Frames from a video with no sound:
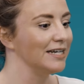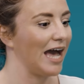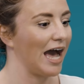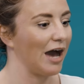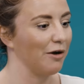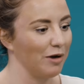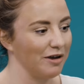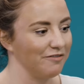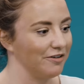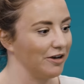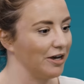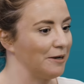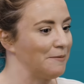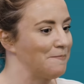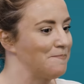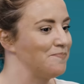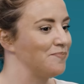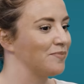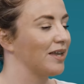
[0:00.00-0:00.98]
However,
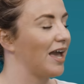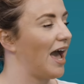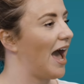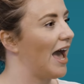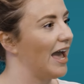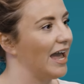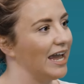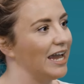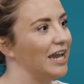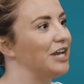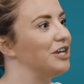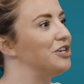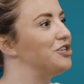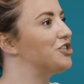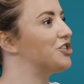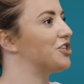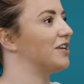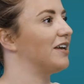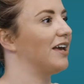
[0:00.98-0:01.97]

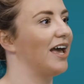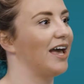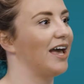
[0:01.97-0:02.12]
age,